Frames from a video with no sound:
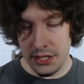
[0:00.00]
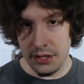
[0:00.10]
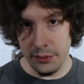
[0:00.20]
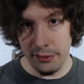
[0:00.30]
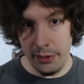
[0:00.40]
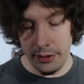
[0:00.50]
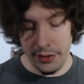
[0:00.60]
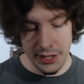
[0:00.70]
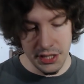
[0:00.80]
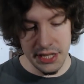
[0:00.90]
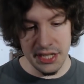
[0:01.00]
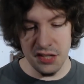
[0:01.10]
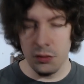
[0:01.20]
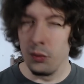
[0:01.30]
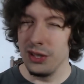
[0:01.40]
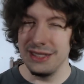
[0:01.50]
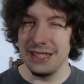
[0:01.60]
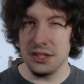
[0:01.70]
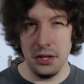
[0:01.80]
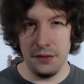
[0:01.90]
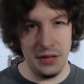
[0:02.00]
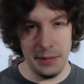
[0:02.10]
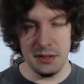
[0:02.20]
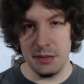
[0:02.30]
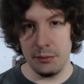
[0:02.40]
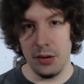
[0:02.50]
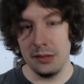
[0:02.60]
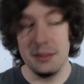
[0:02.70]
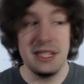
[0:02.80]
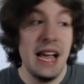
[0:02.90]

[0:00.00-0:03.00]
they did in the Wind Waker HD doesn't really solve the game's big problems.